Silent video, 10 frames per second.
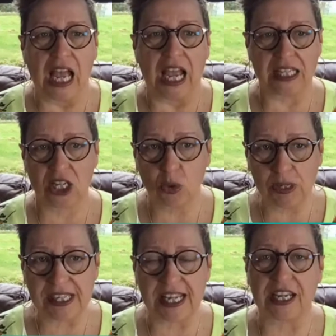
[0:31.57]
As I
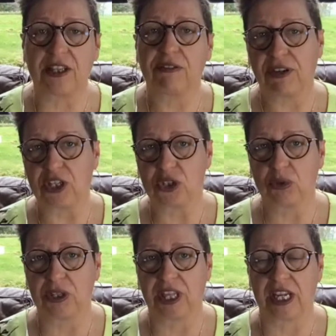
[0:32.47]
always say in the Feng
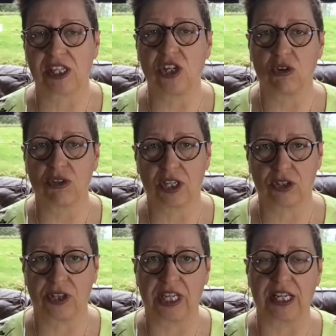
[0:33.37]
Shui, there's no
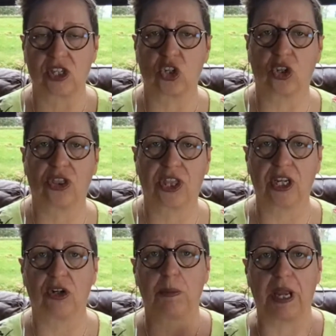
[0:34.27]
such thing as a good thing
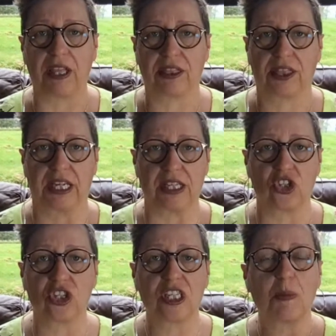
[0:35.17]
or a bad thing. It's
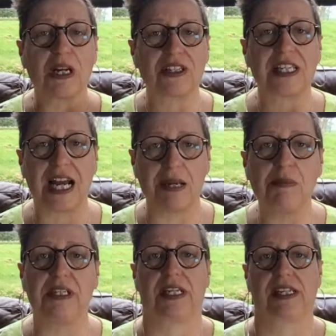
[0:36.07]
just about
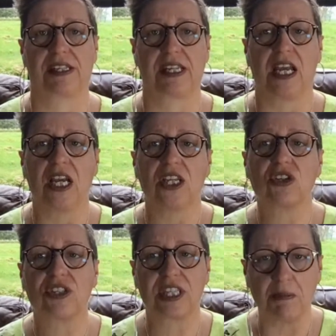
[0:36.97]
timeliness. So
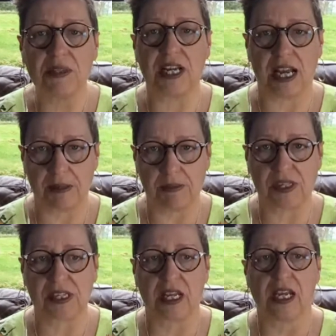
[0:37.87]

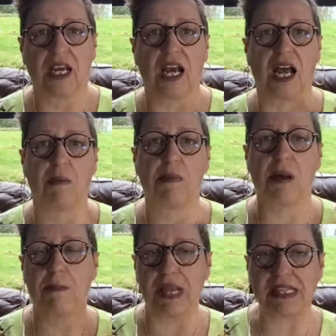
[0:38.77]
sometimes um, a
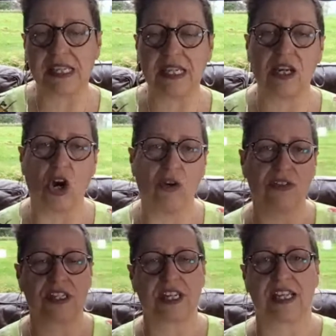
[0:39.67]
messy
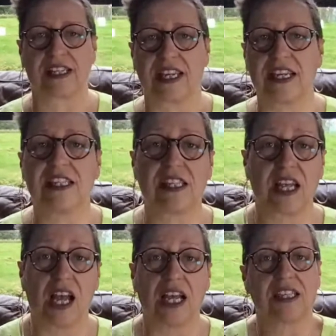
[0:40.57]
office desk is
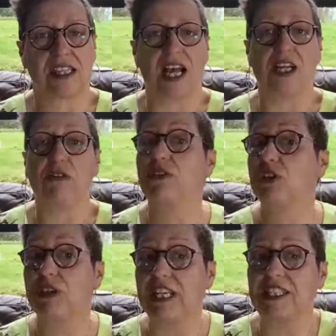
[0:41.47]
a sign of
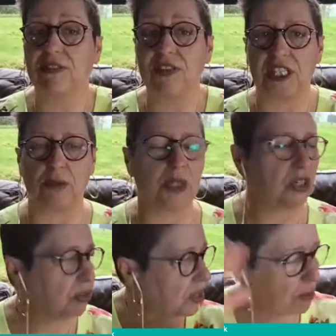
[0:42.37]
creativity. When
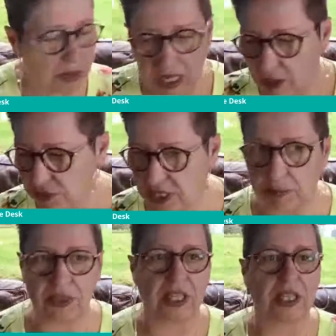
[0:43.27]
you're in the middle of
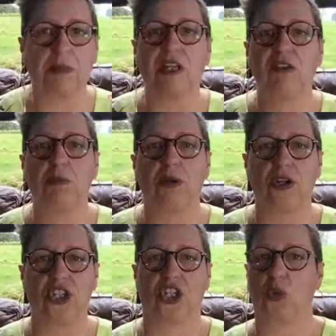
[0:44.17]
something, in the middle of a
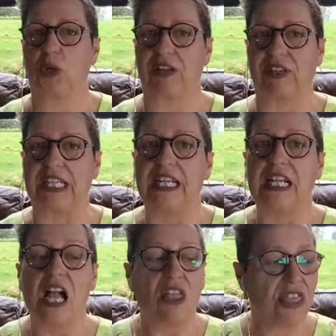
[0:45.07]
project or whatever,
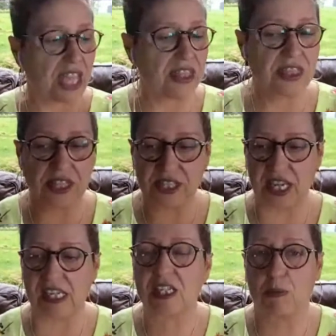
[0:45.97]
then the
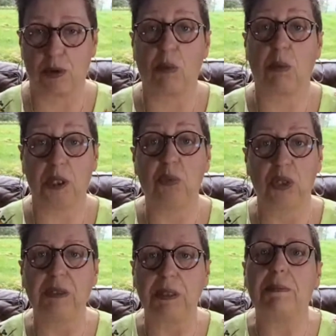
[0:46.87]
desk probably
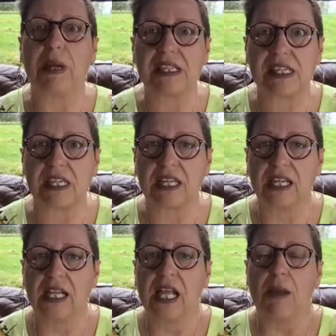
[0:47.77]
will be messy.
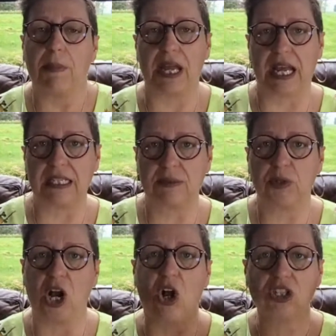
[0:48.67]
But we
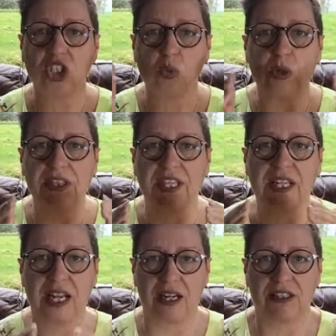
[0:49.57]
also want the
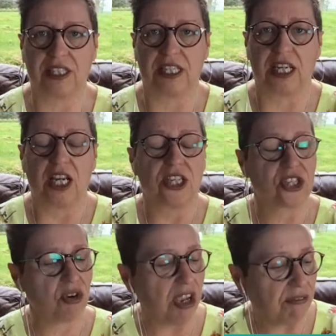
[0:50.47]
clarity.
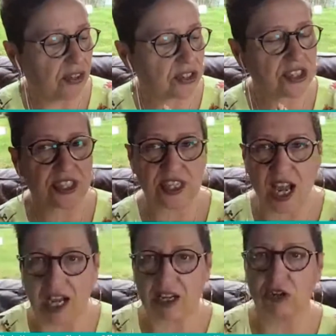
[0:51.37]
So if you're
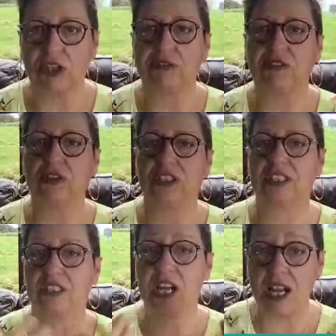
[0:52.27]
stuck or if you're
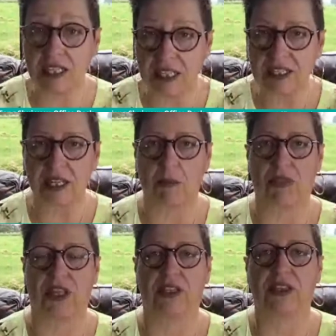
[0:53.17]
starting
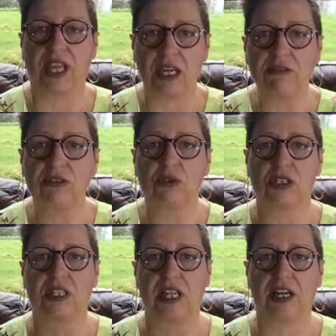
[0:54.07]
something, then of course
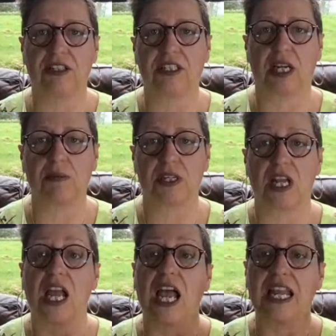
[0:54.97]
the clarity comes in.
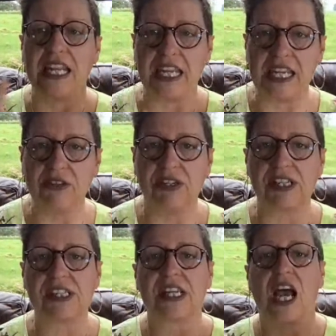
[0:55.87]
And here
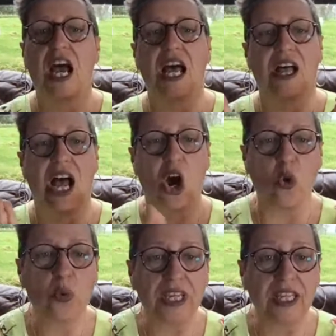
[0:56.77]
is how
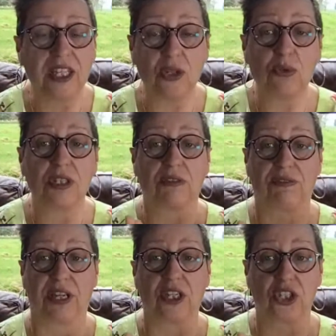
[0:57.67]
we can use the
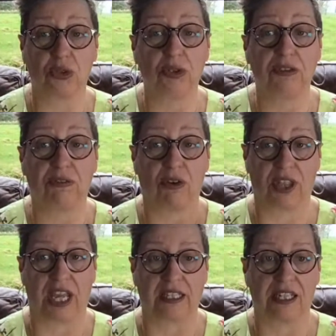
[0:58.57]
Feng Shui for
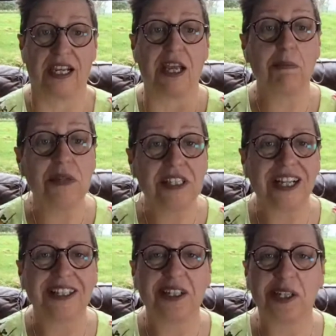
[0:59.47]
that. Let me
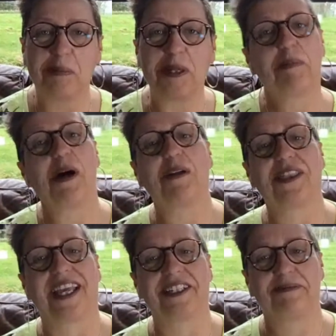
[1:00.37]
tell you a little bit about
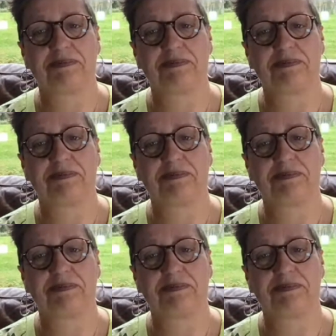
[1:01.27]
that.